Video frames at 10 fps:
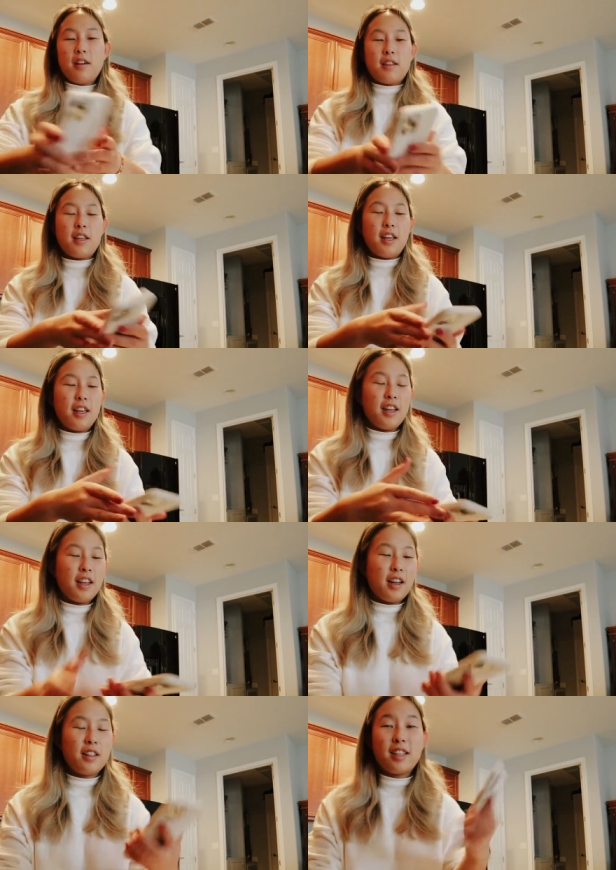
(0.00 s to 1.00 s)
thing.
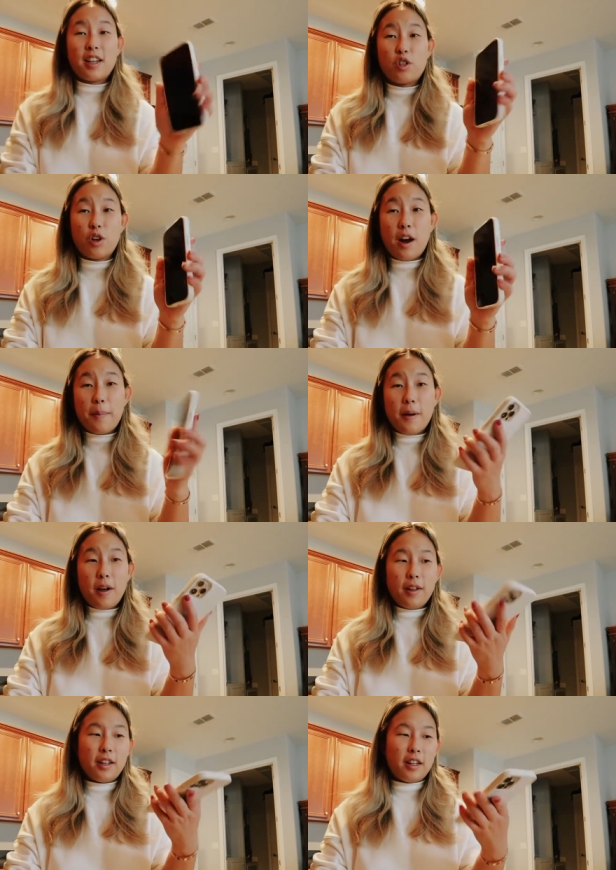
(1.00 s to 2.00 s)
Uh, it's like a
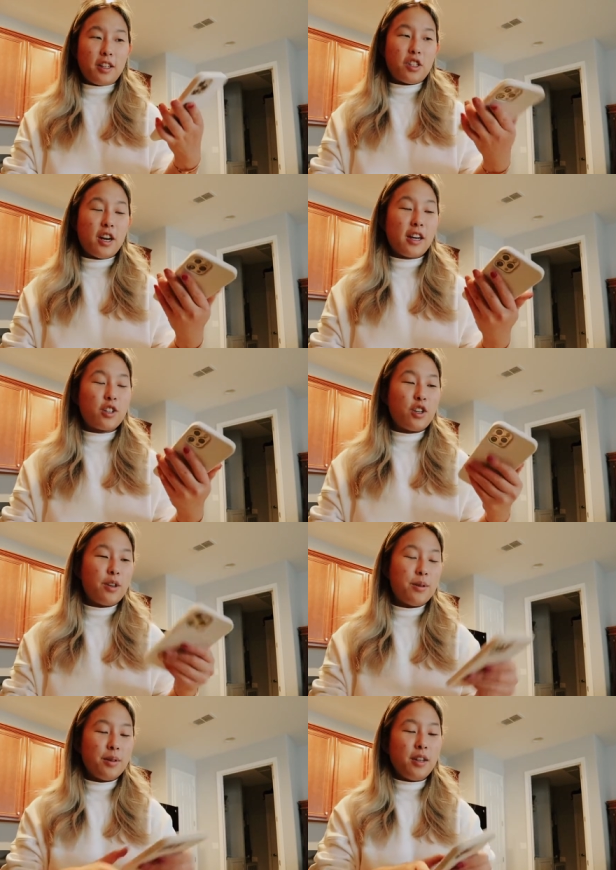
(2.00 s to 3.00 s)
tripod that like tracks
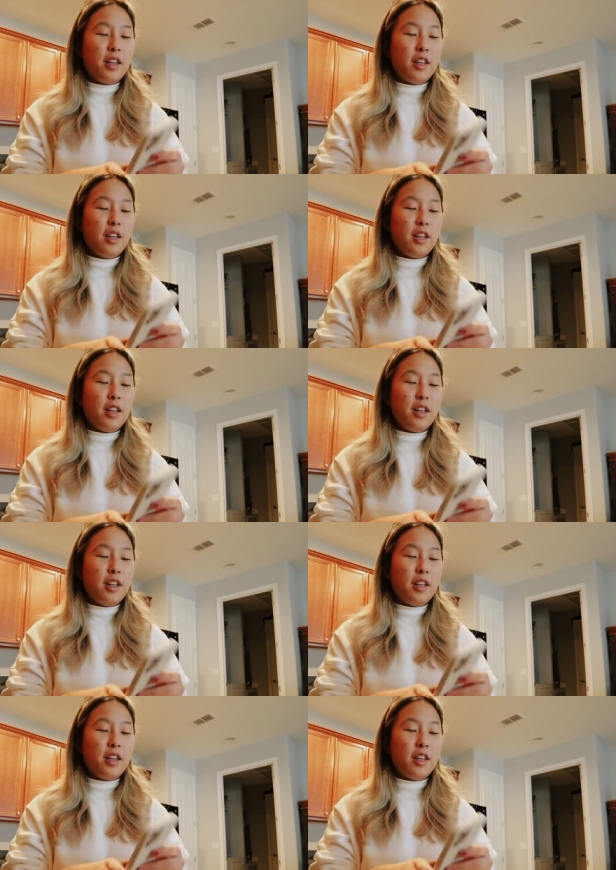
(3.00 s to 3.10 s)
you,